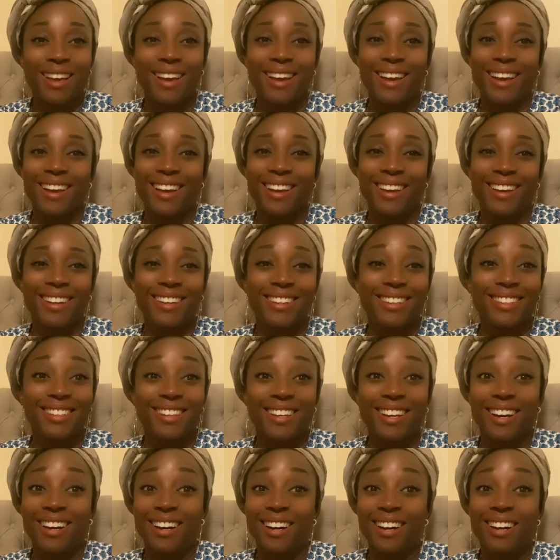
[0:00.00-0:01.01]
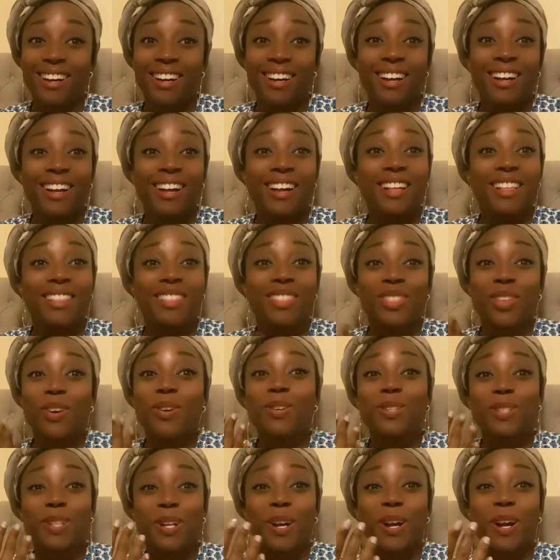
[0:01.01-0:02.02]
And yeah,
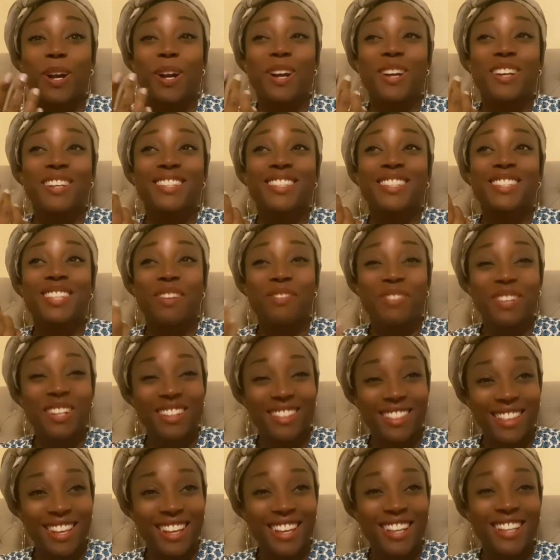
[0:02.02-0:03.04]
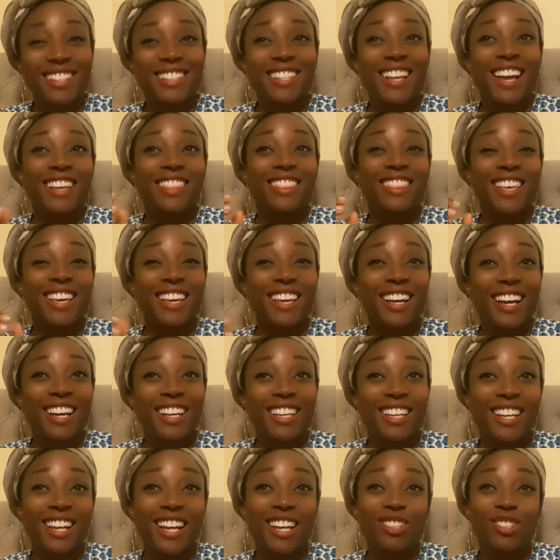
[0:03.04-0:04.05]
those are some of the things I think I
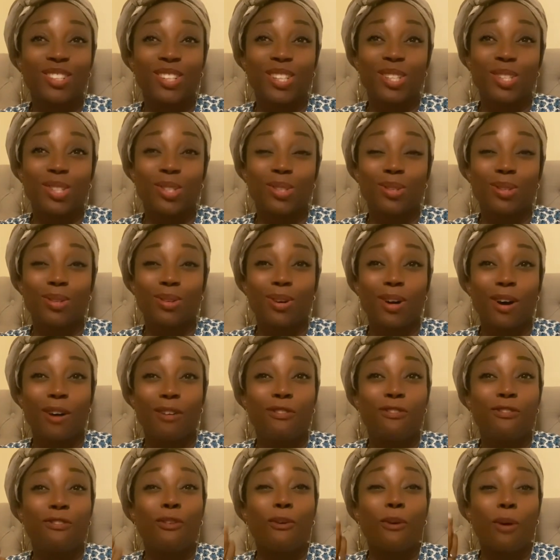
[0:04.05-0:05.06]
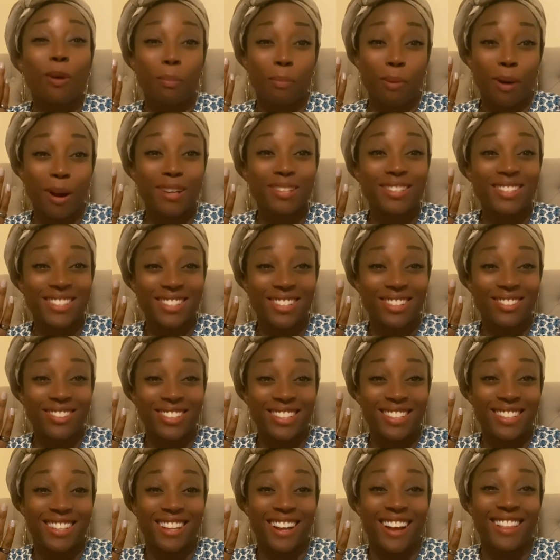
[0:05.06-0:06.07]
can actually do a four part
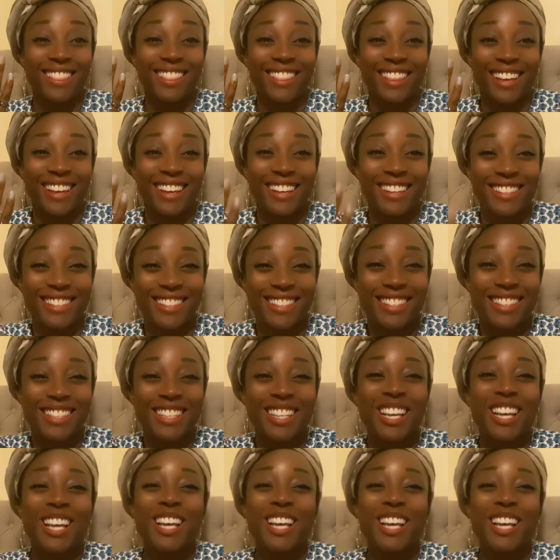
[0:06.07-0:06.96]
series on this.